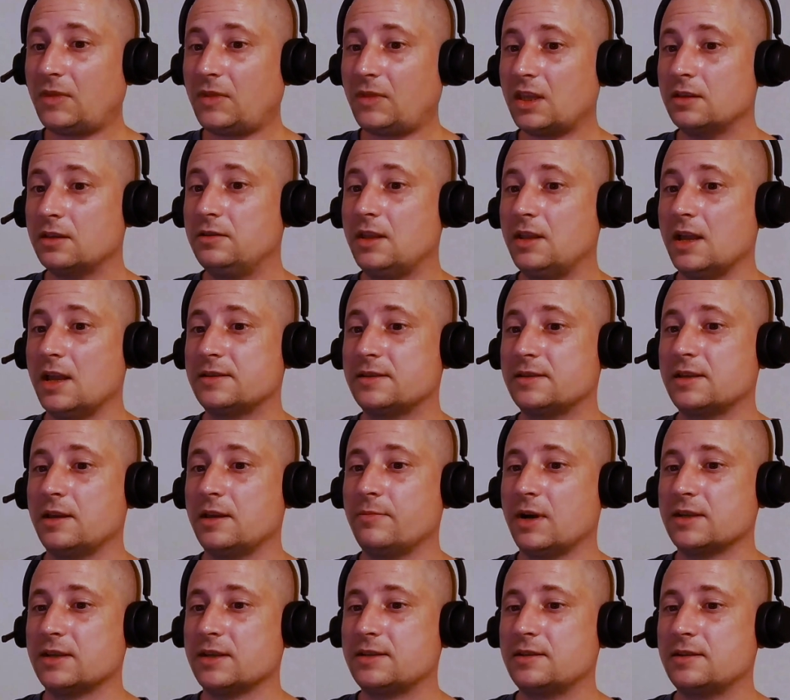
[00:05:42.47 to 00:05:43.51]
Then
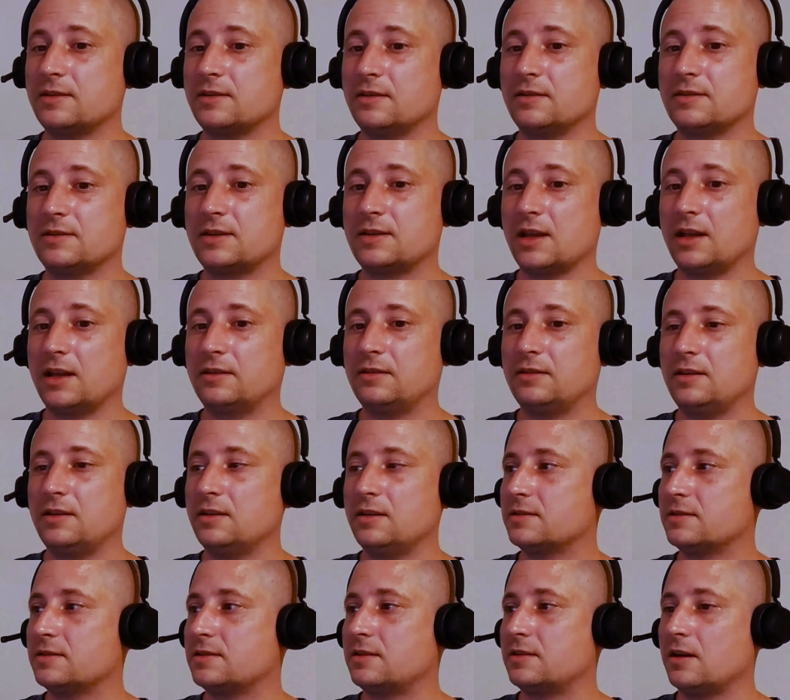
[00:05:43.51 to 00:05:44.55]
same I said,
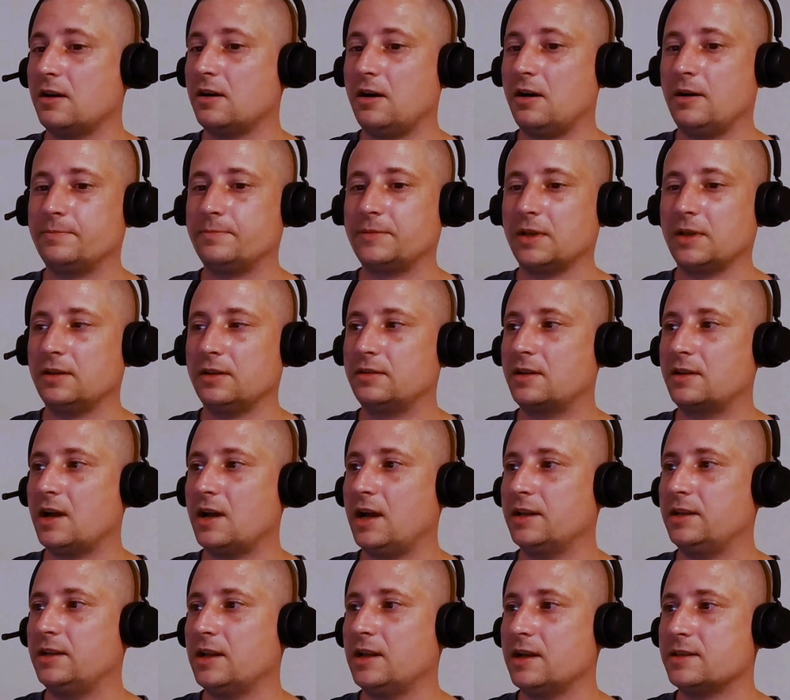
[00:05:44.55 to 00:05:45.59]
here's the update
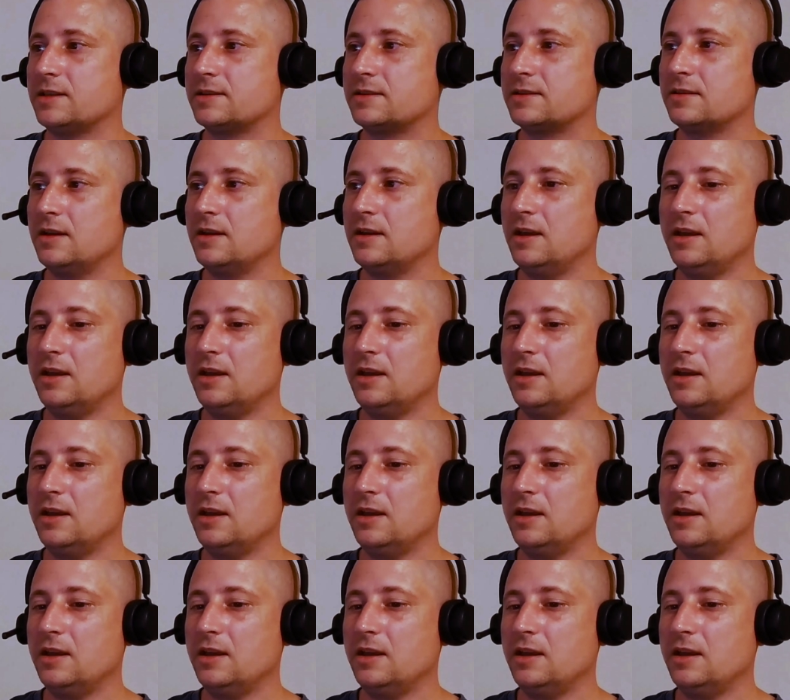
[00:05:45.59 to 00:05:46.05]
guidelines.